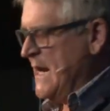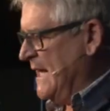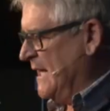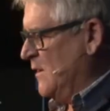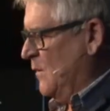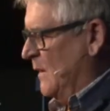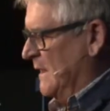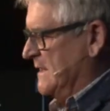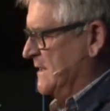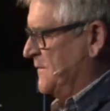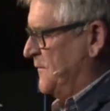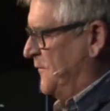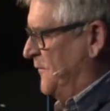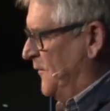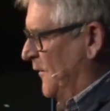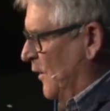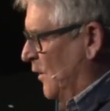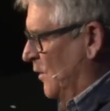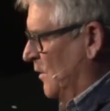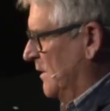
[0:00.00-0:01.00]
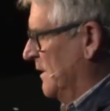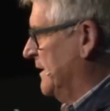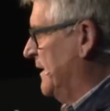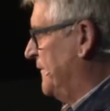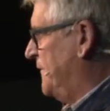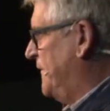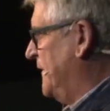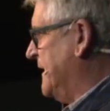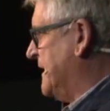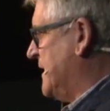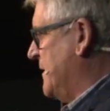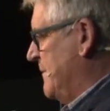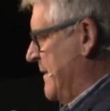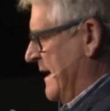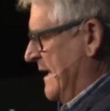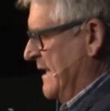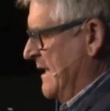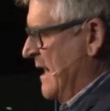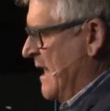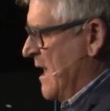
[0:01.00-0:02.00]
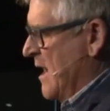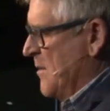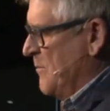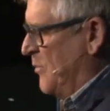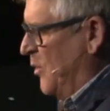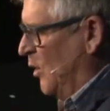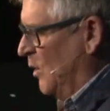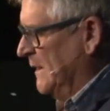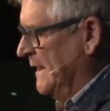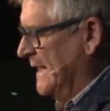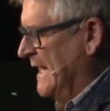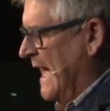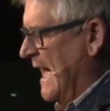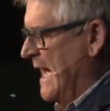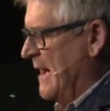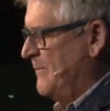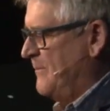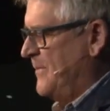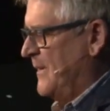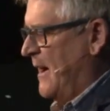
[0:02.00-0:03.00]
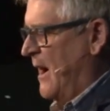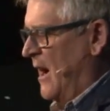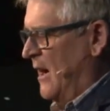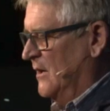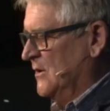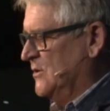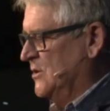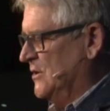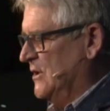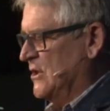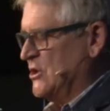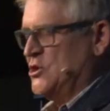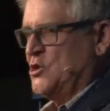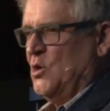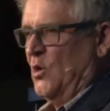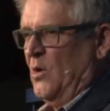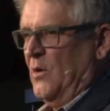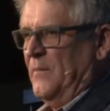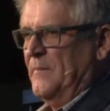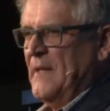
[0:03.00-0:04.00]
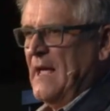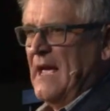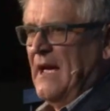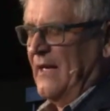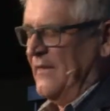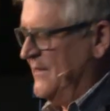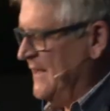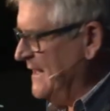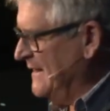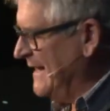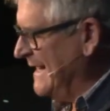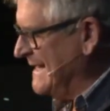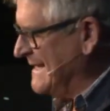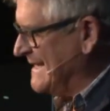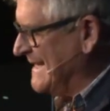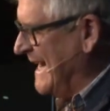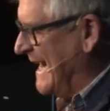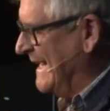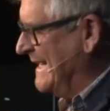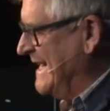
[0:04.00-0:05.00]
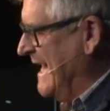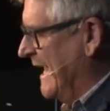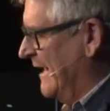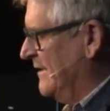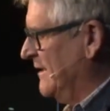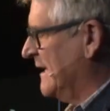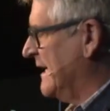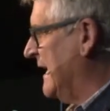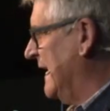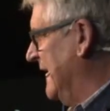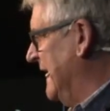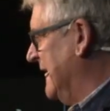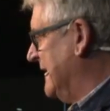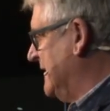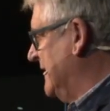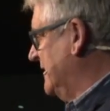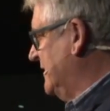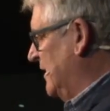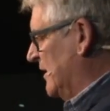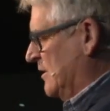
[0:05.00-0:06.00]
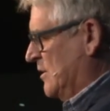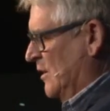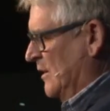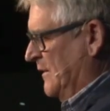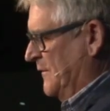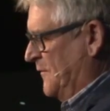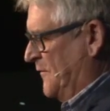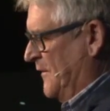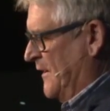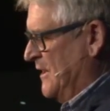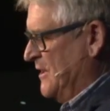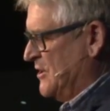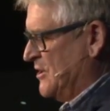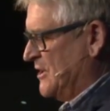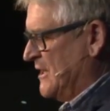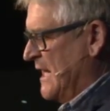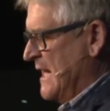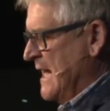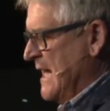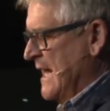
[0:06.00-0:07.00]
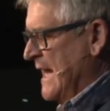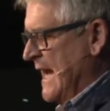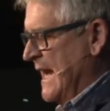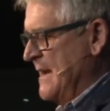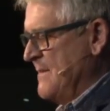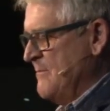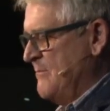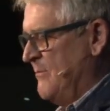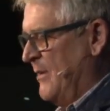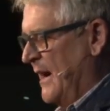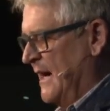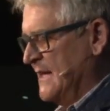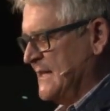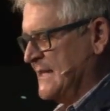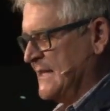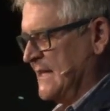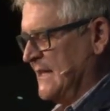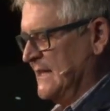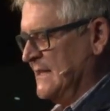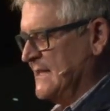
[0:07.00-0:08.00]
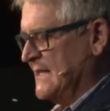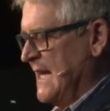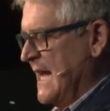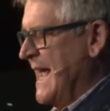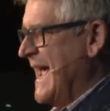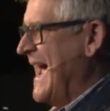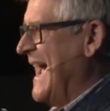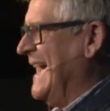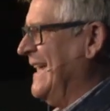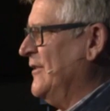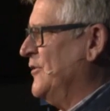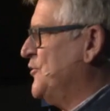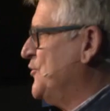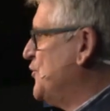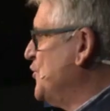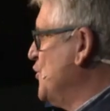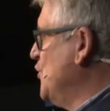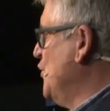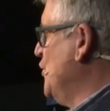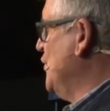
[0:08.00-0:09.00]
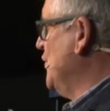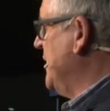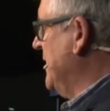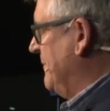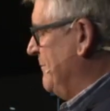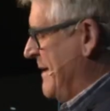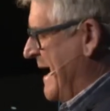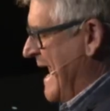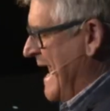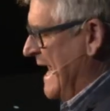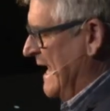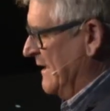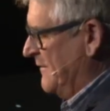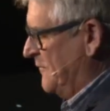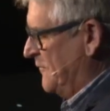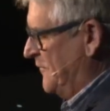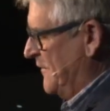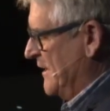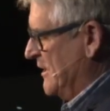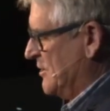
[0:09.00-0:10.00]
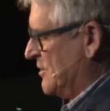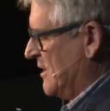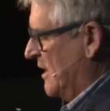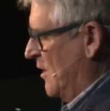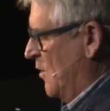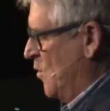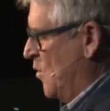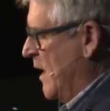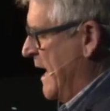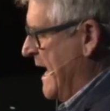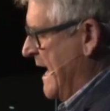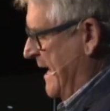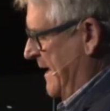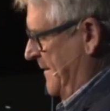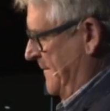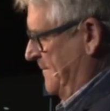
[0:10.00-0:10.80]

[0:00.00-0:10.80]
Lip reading: it was full, the fishermen pulled it up onto the shore. And then they sat down and collected the good fish in baskets and threw the bad fish away.